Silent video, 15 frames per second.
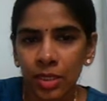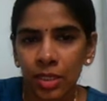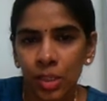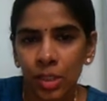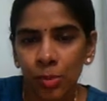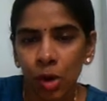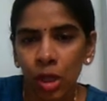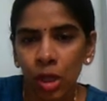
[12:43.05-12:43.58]

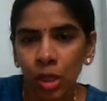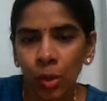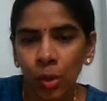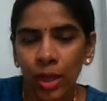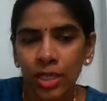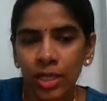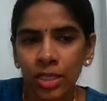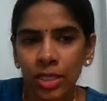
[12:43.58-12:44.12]
small
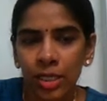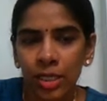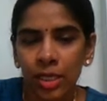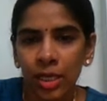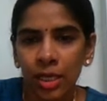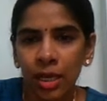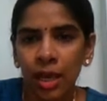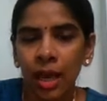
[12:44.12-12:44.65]

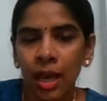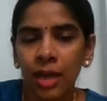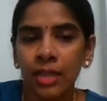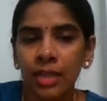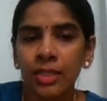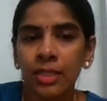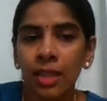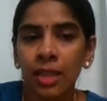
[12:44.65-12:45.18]
quantity and
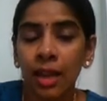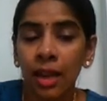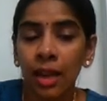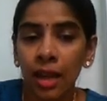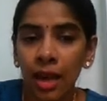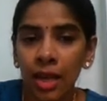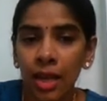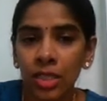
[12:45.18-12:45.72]
is
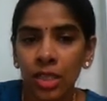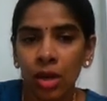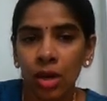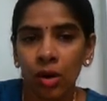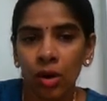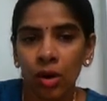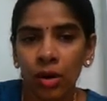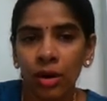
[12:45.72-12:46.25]
large,
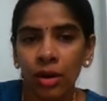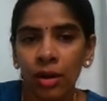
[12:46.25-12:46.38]
or